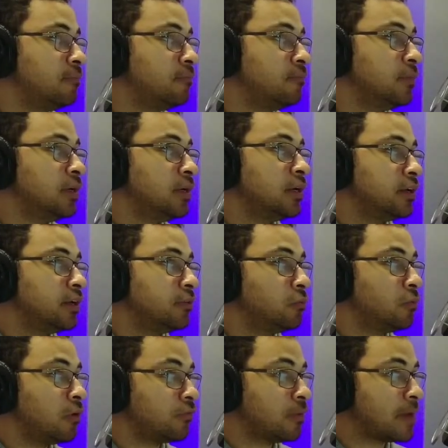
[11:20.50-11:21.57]
eh,
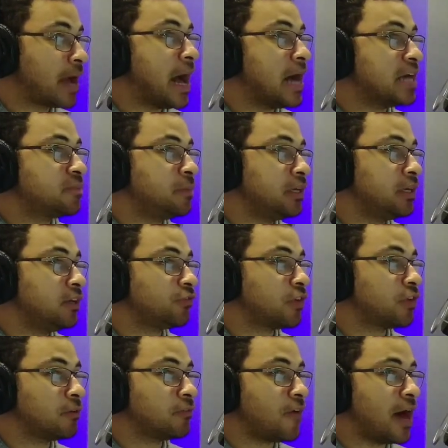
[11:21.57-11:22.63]
from Cosby, from her
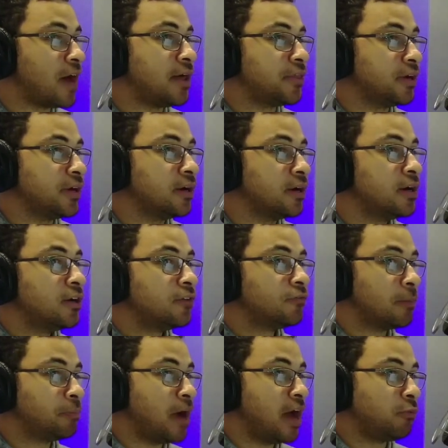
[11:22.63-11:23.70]
father, from
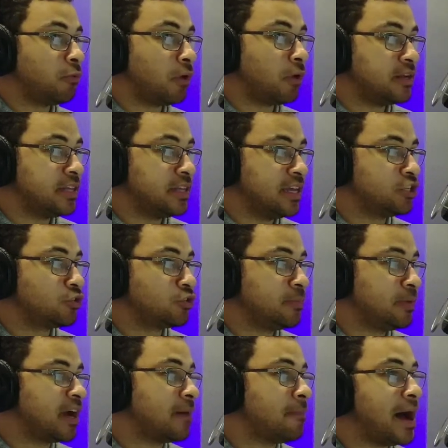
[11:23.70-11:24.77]
probably working in the industry, being a
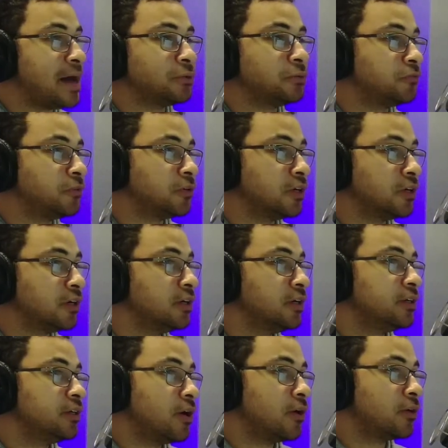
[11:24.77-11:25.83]
model for you know
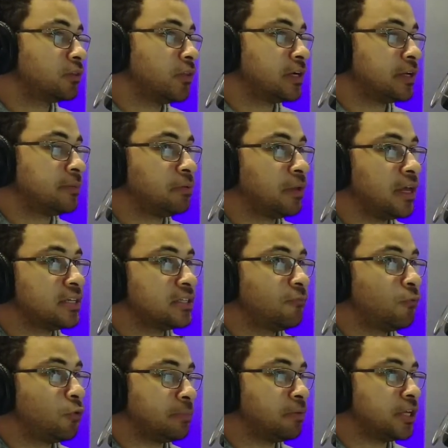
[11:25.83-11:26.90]
30 plus, 40
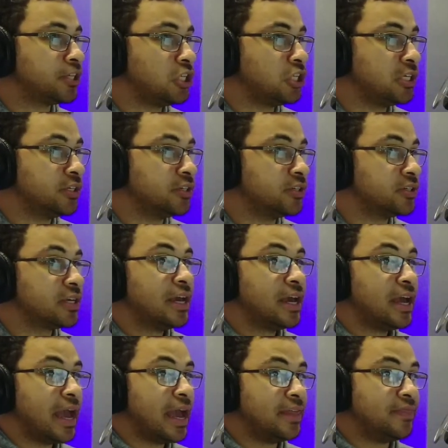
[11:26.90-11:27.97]
plus years,
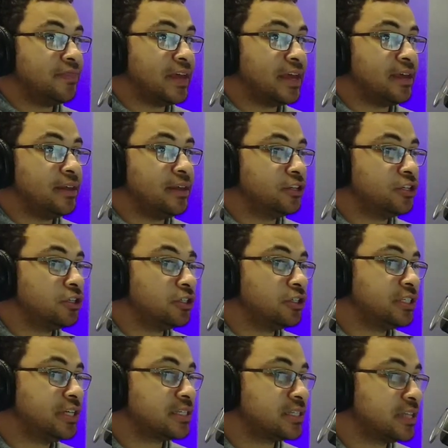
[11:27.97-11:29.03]
and then she has
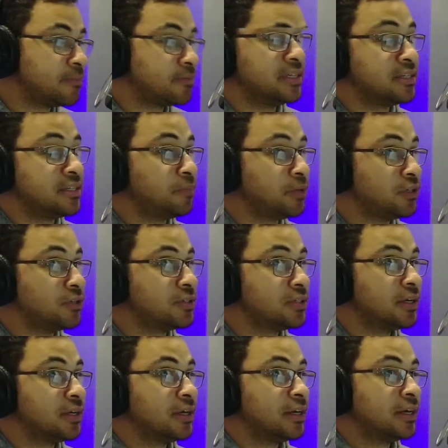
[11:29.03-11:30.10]
substance abuse,
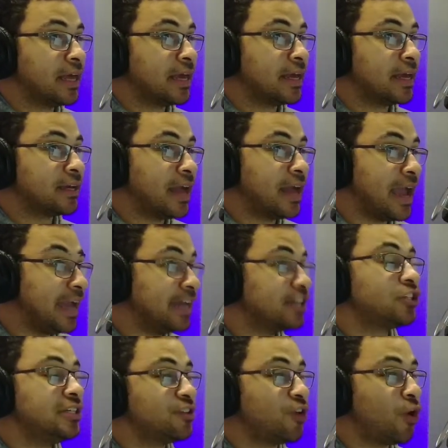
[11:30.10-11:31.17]
like, and she's
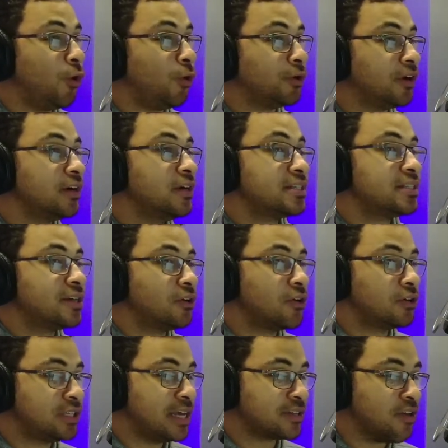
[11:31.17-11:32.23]
older, so she
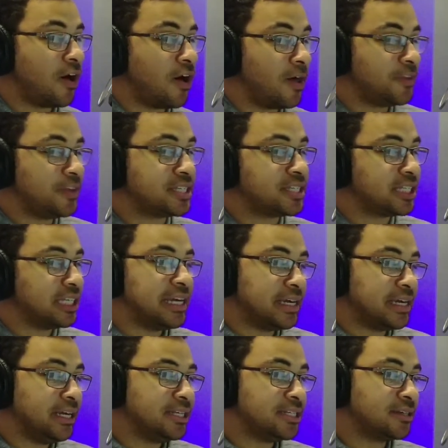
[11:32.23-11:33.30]
has all these
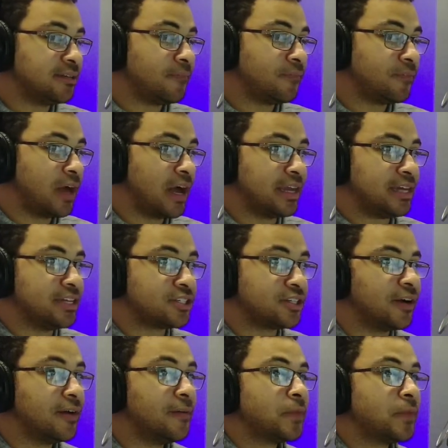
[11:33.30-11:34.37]
things against her.
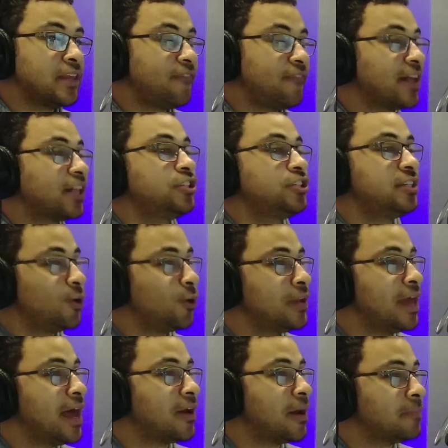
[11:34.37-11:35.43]
And the fact that she's holding
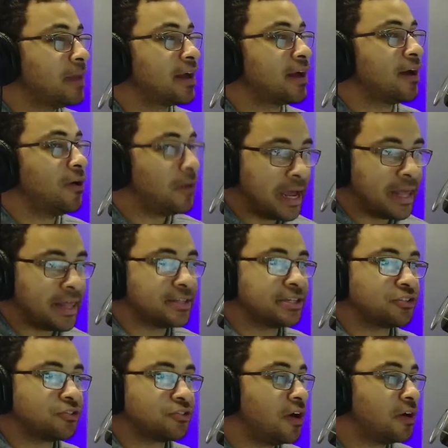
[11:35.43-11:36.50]
out, I'm like, okay, that's a
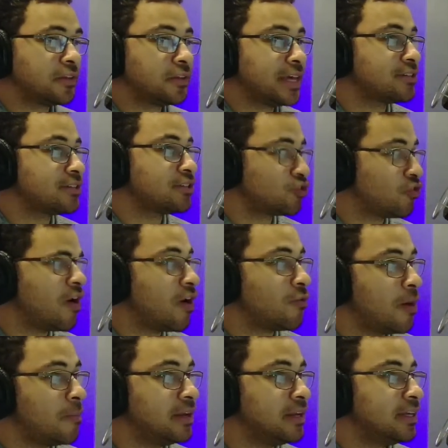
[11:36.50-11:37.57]
strong, that's a strong
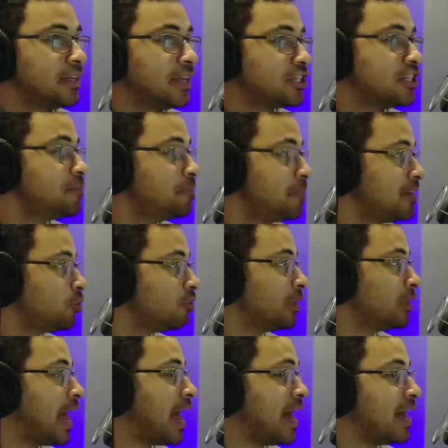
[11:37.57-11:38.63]
woman. Like she's been through a
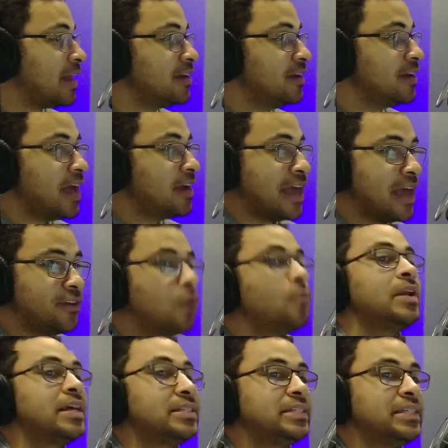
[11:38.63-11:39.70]
lot, and no one
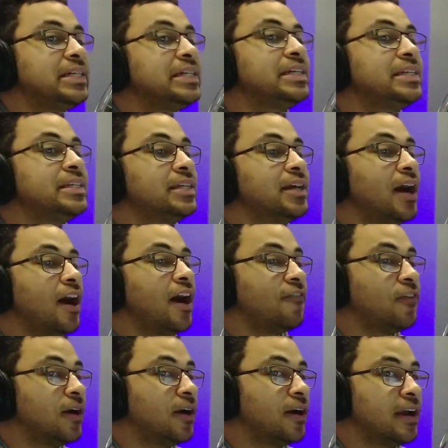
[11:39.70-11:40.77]
has seen of
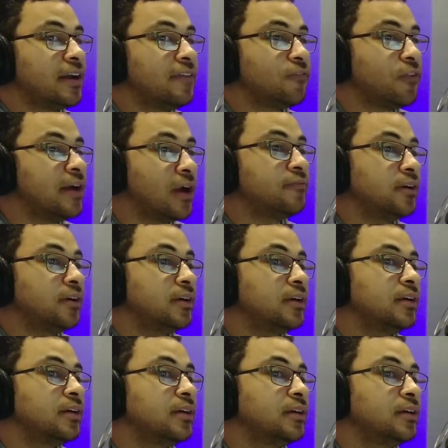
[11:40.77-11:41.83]
her in forever.
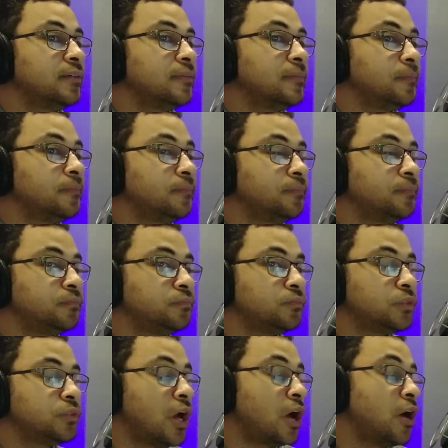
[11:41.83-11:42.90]

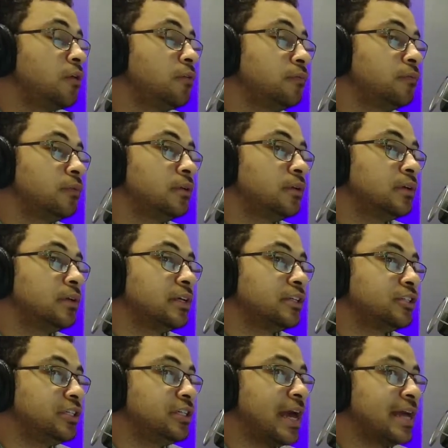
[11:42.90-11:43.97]
So
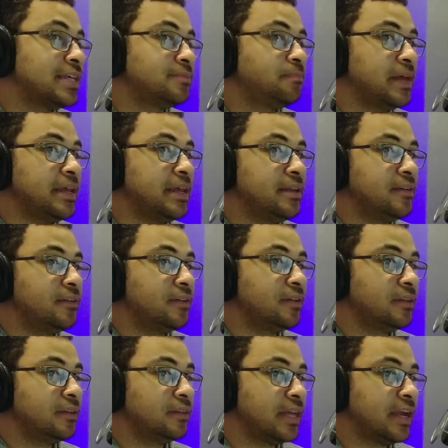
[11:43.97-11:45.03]
she has been
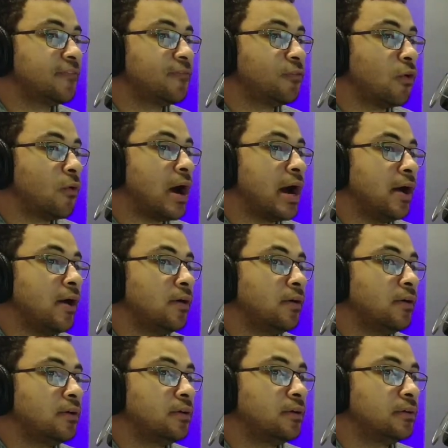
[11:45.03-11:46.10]
there for a while.
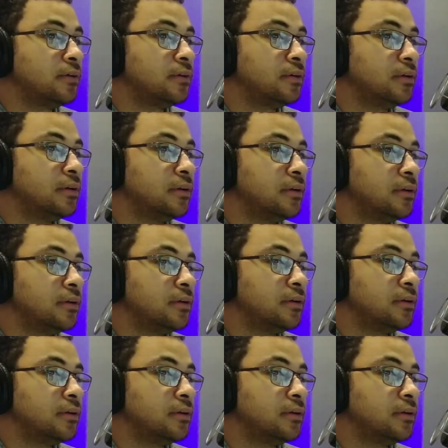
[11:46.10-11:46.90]
You know, when the